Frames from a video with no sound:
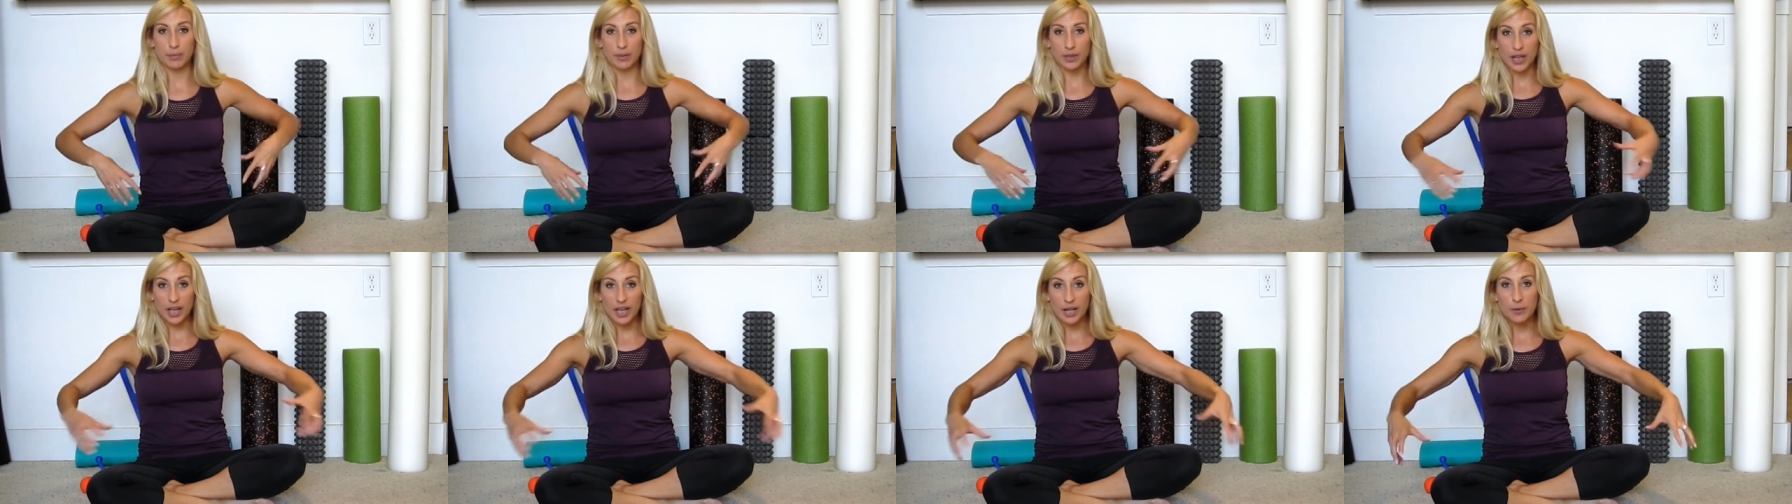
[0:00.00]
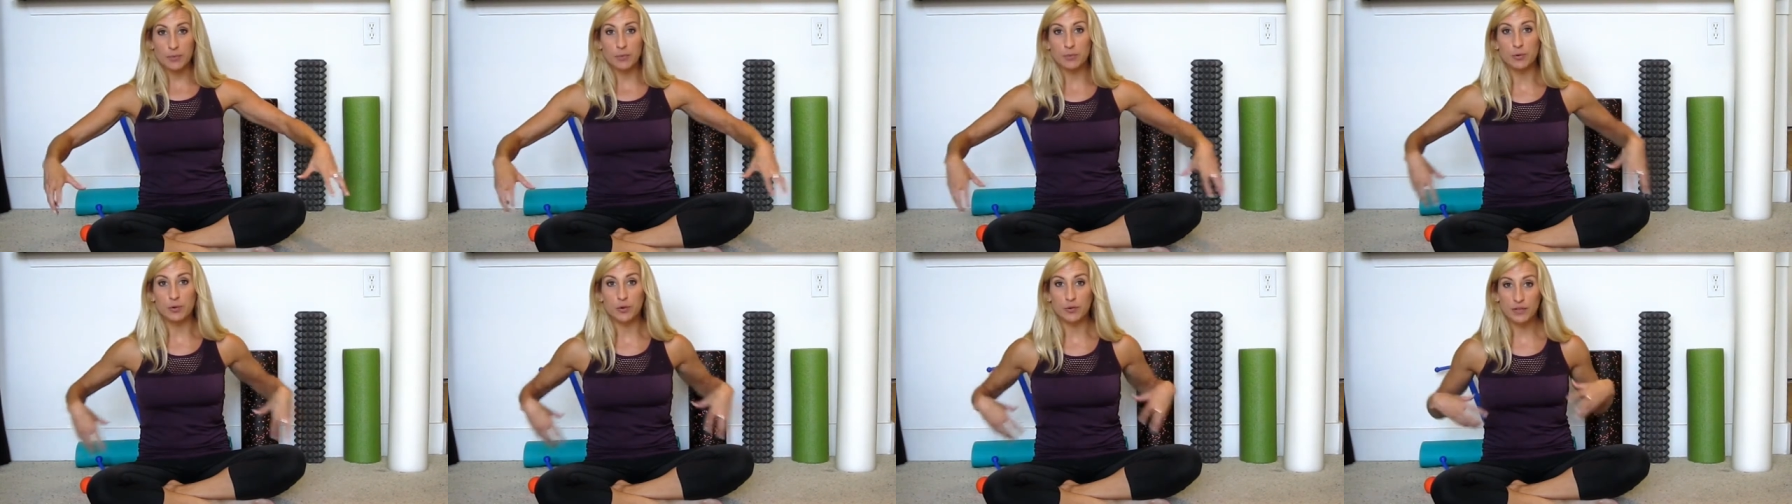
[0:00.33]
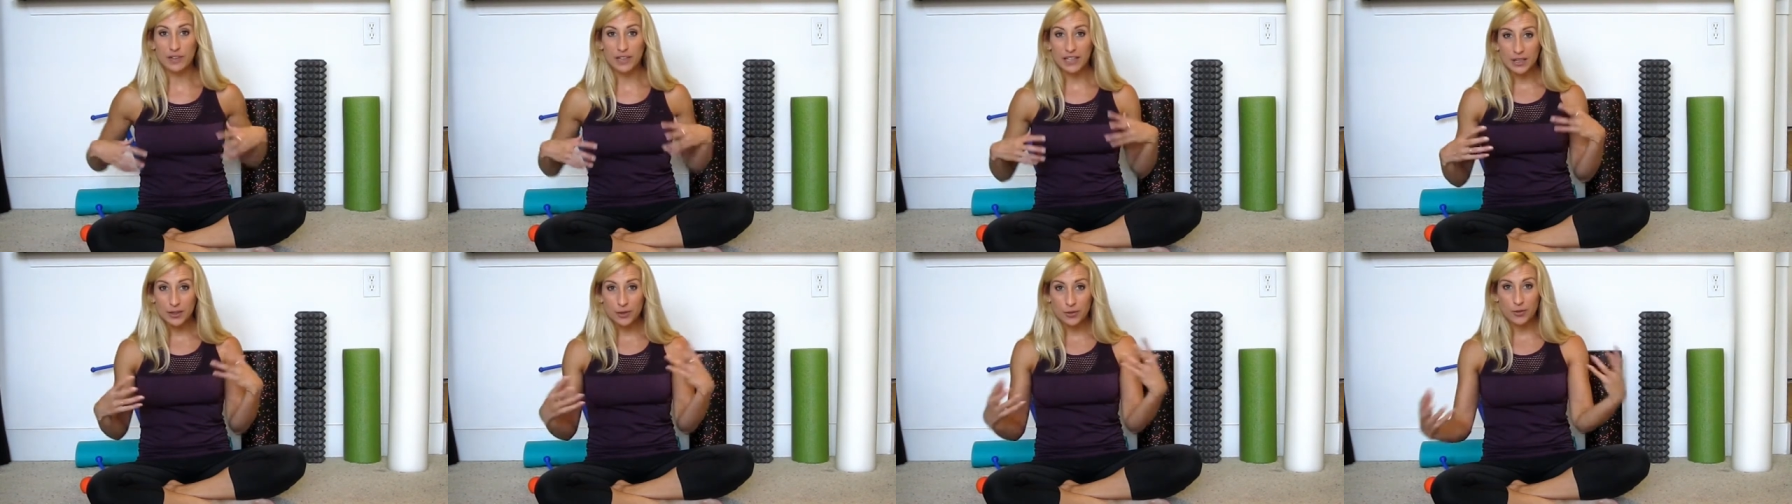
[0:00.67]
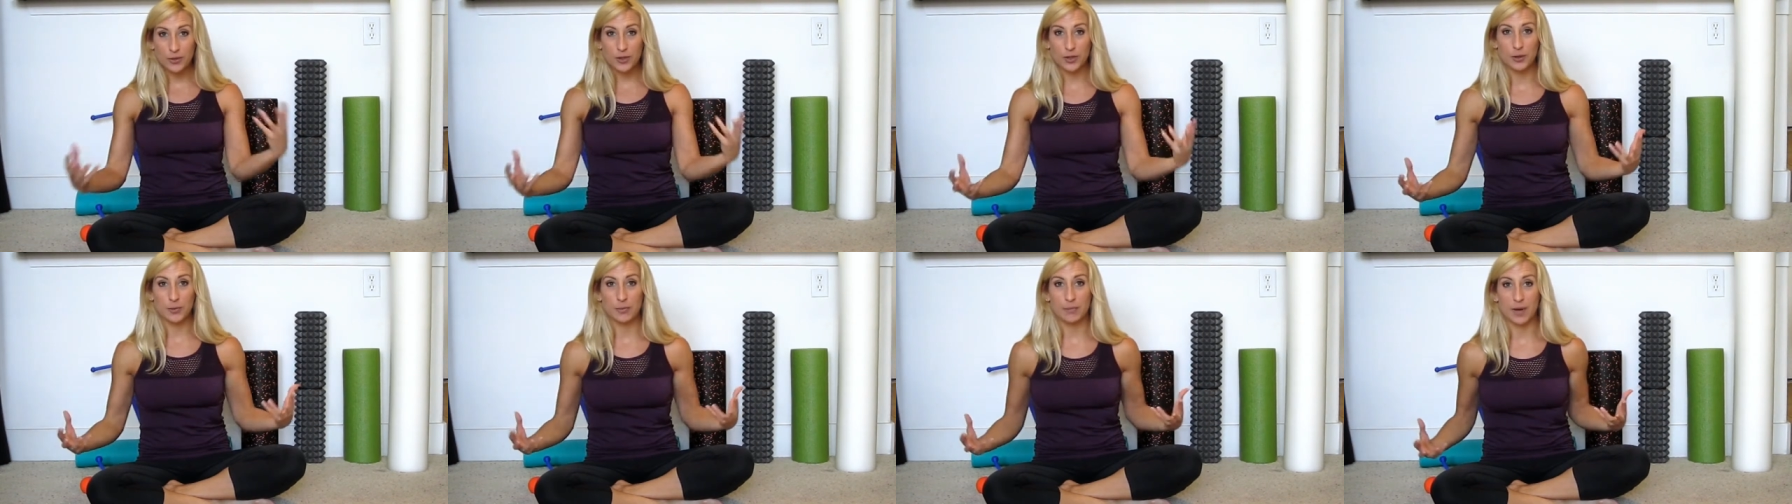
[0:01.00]
blood moving
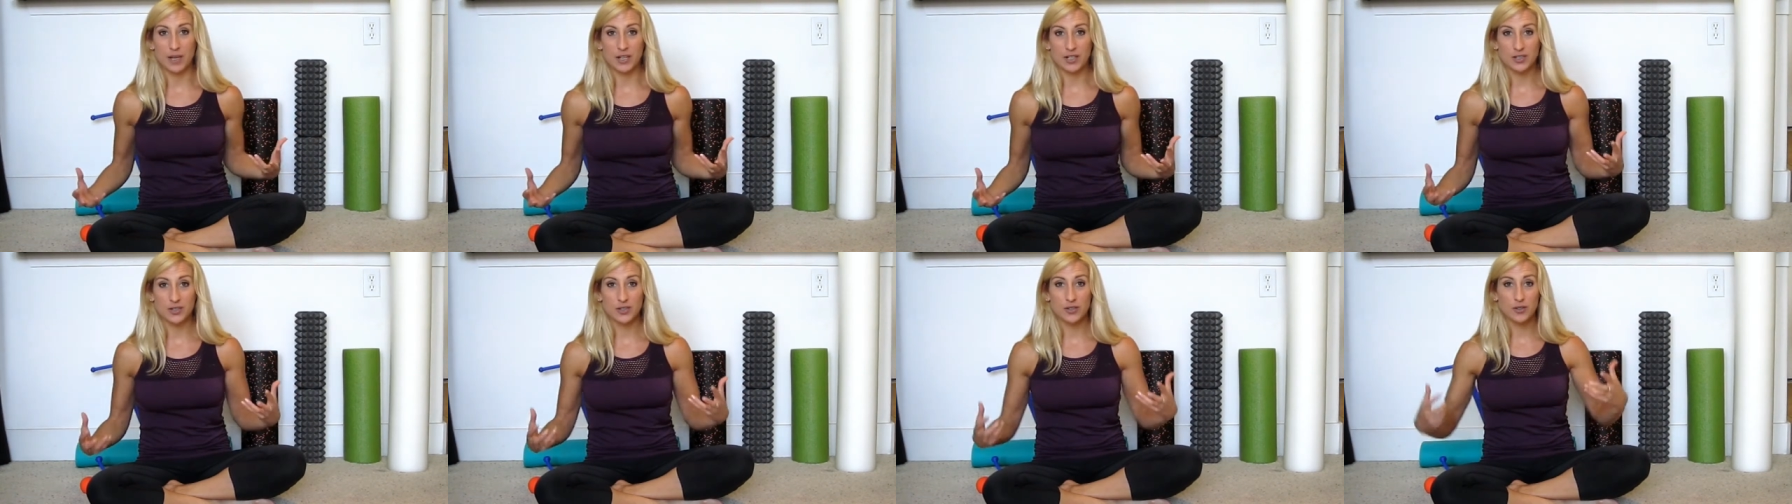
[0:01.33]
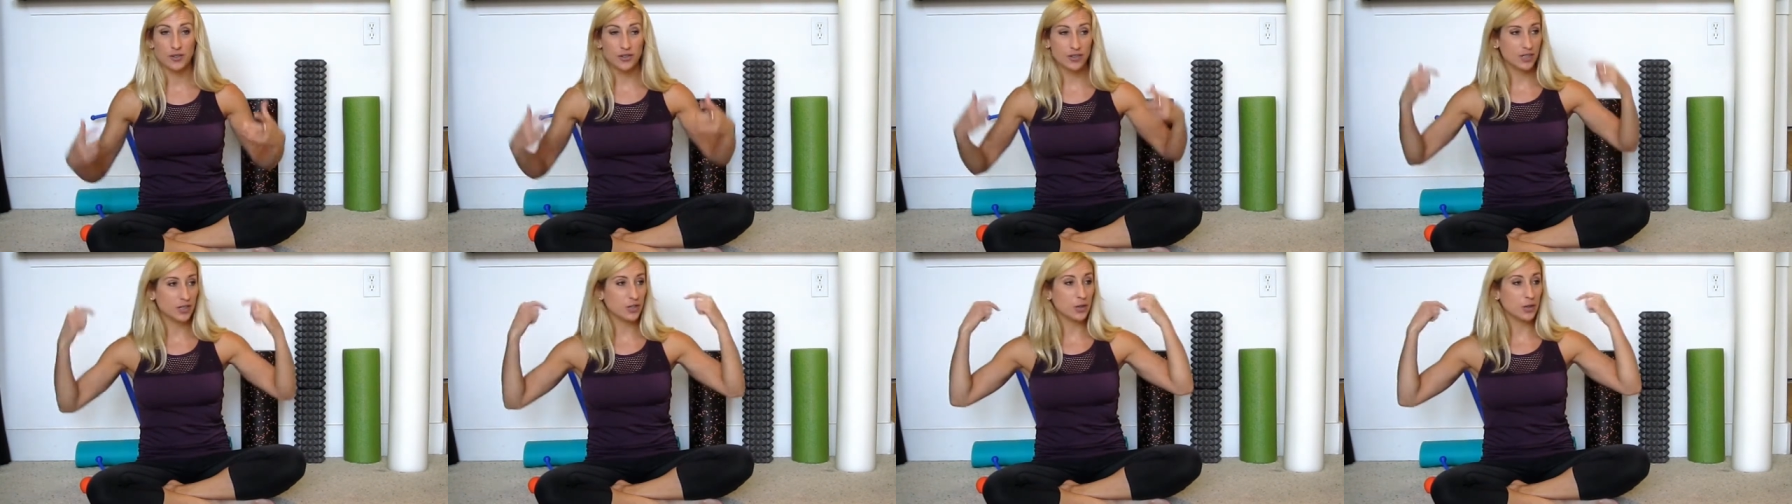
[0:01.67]
through your muscles.